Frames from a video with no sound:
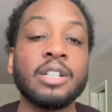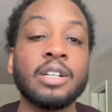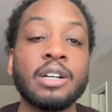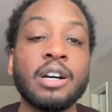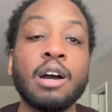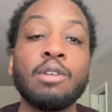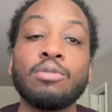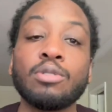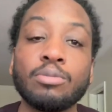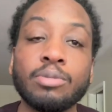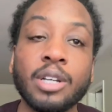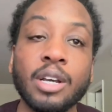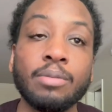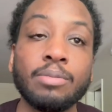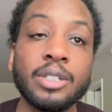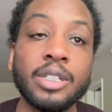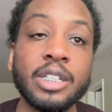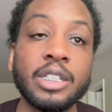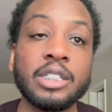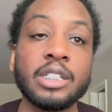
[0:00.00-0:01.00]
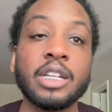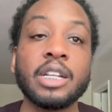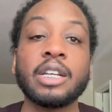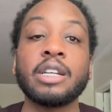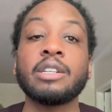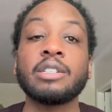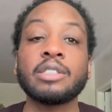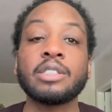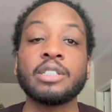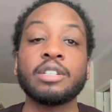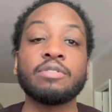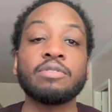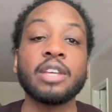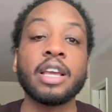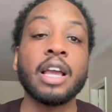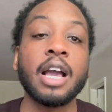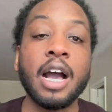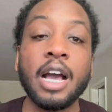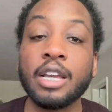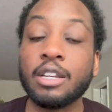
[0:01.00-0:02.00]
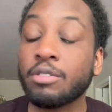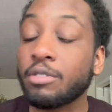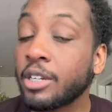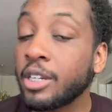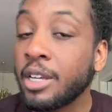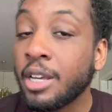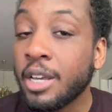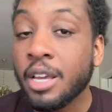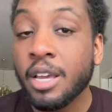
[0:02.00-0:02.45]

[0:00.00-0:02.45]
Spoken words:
I want to become a DJ there, see if they're hiring.